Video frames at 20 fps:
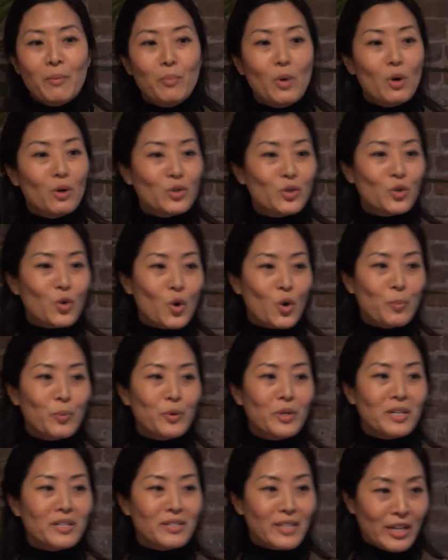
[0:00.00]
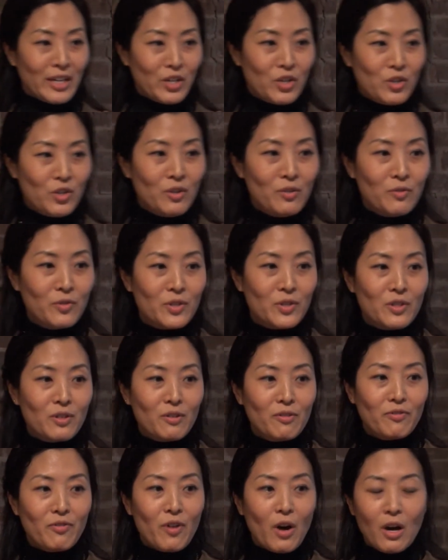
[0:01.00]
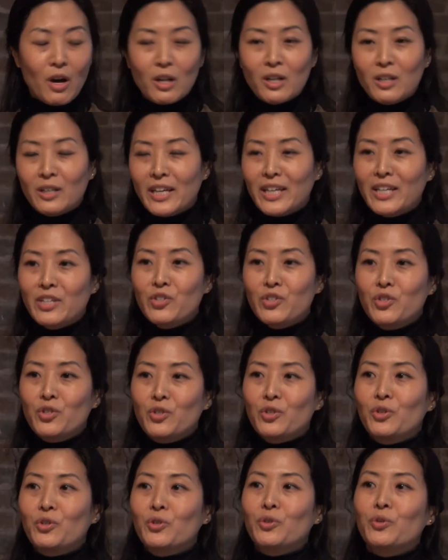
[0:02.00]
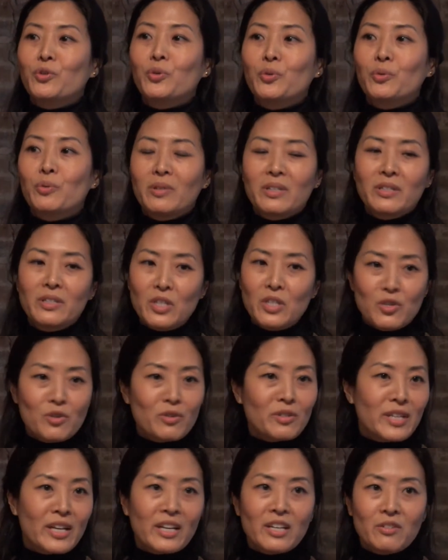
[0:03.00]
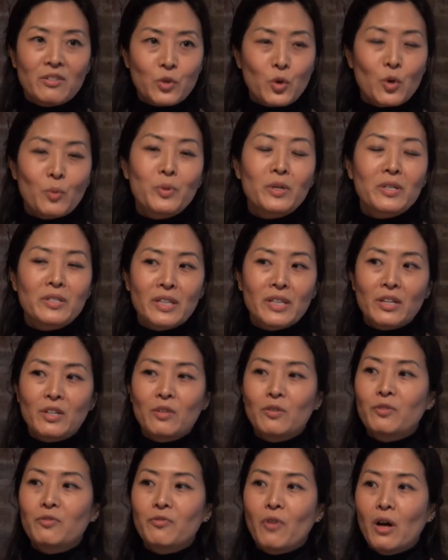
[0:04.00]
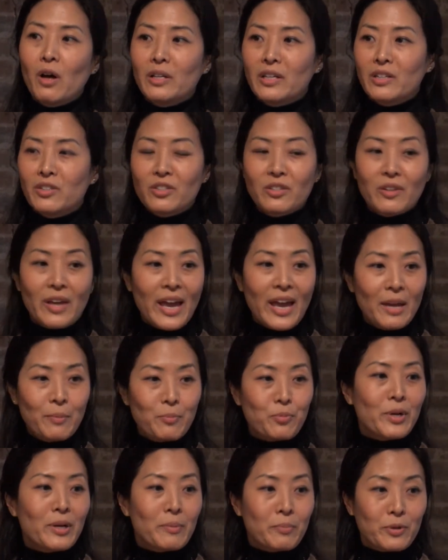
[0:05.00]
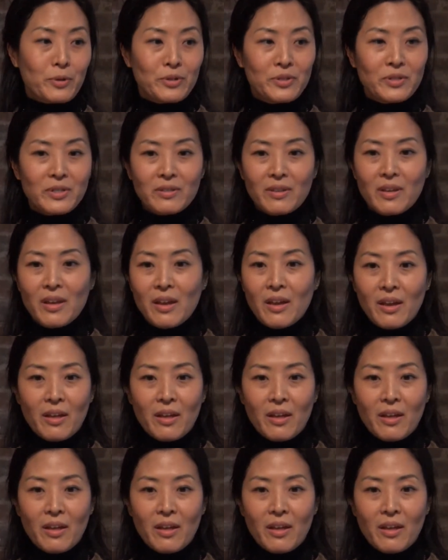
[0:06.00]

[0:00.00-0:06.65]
Most corporate executives fall into, senior executives, corporate executives fall into the head brain person.